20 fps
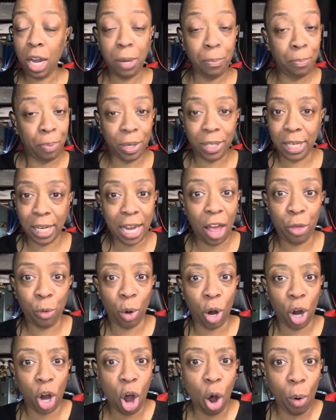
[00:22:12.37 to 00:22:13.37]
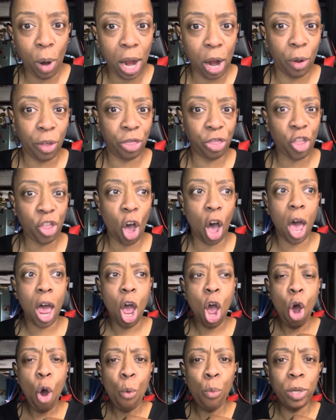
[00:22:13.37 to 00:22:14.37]
put together a coherent thought,
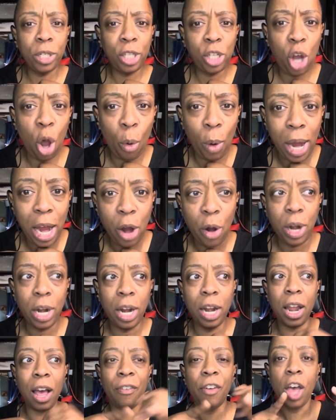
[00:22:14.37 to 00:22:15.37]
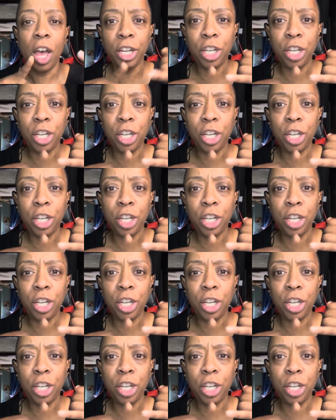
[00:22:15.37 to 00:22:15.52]
was coherent enough